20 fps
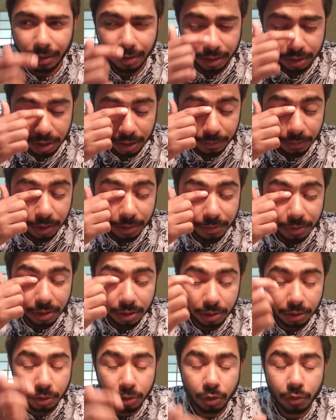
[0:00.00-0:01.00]
symptoms
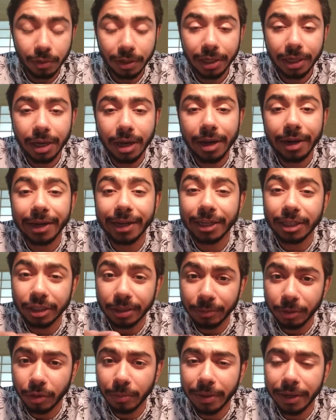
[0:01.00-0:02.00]
usually are
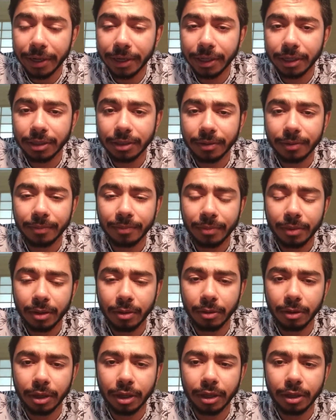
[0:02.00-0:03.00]
asymptomatic
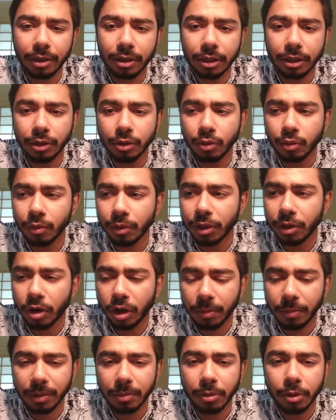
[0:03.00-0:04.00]
okay you will
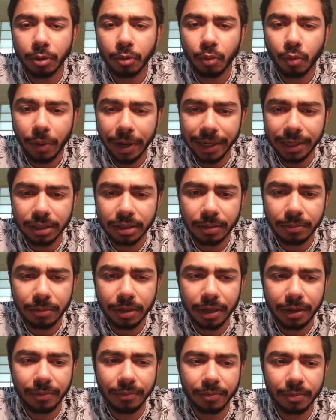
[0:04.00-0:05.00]
not be able to find
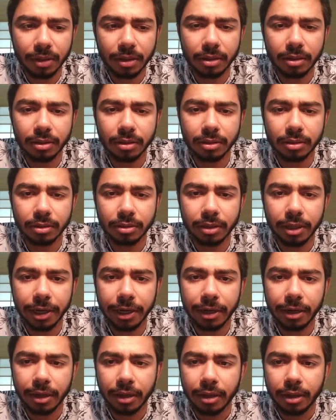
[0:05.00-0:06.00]
sometime uh, that